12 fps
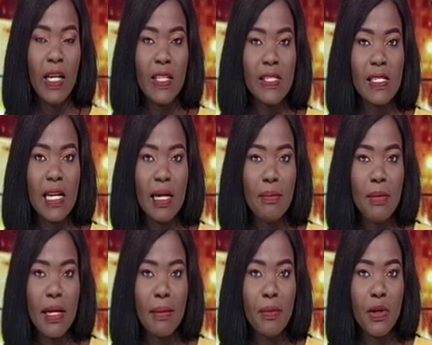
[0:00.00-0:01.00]
At this
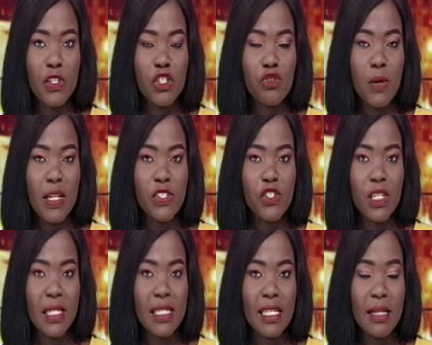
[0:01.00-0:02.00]
time, members
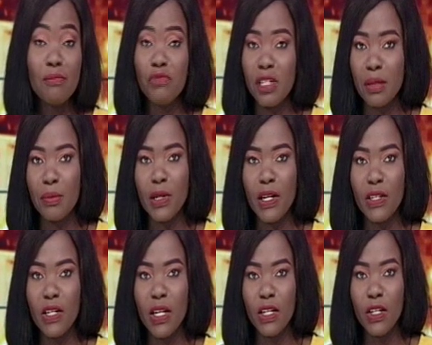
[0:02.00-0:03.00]
strategic team bring
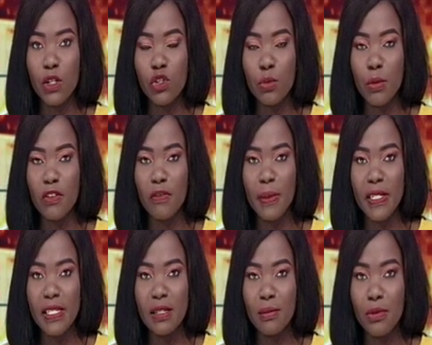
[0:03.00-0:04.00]
back our uh, girls
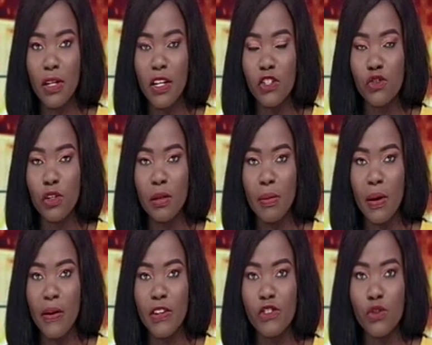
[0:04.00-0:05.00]
movement, Bukky
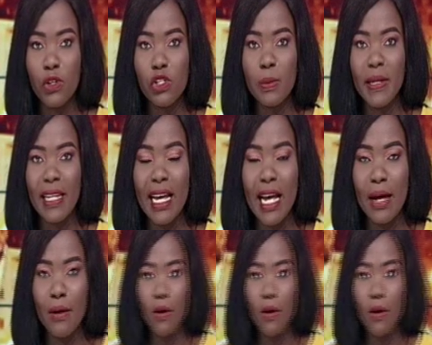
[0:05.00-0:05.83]
Shonibare joins me now